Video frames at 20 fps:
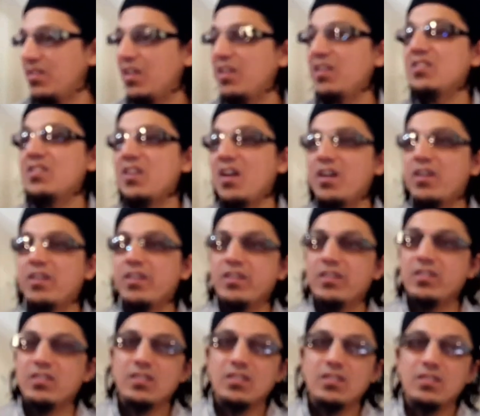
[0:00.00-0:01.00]
That is
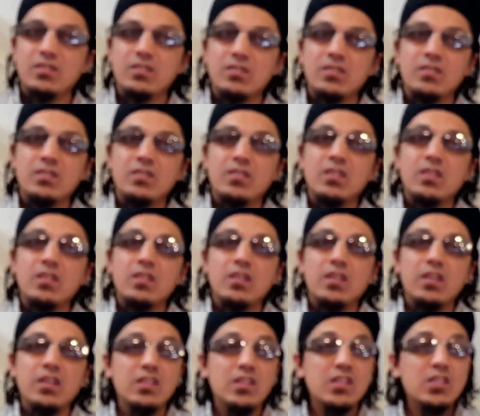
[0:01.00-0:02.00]
akhirat.
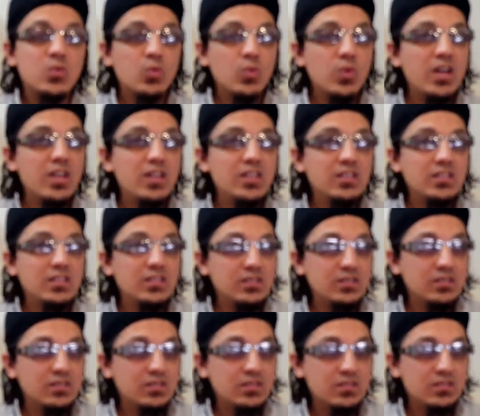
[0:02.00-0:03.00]
In this
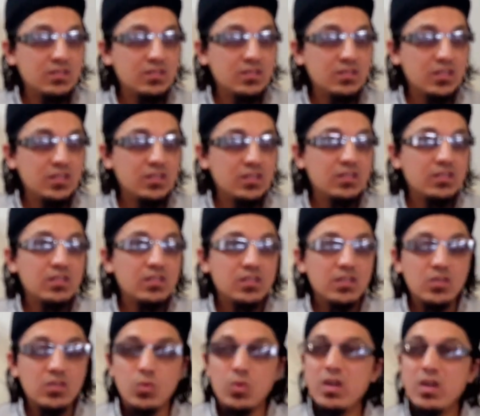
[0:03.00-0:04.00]
world,
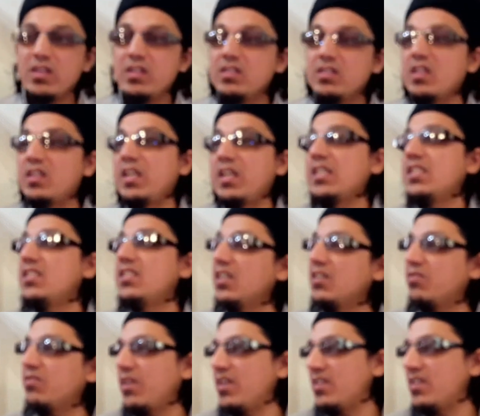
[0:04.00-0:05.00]
this world is a
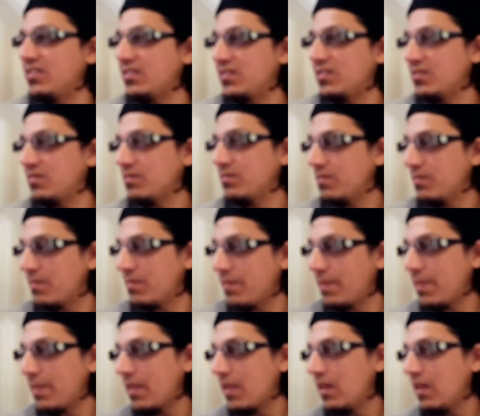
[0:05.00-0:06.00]
testing phase,
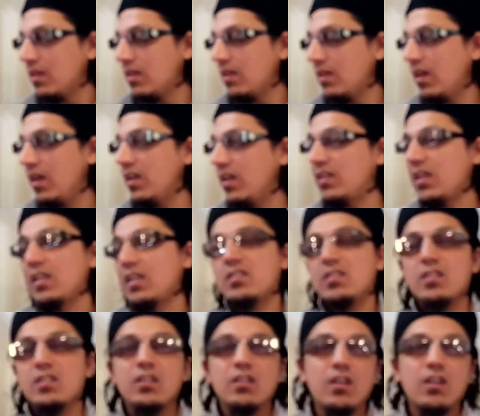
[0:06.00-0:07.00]
a
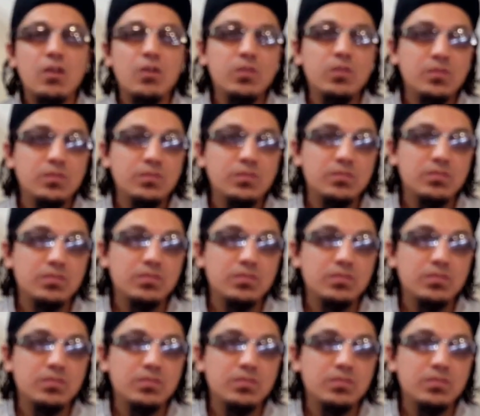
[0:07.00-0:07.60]
testing ground.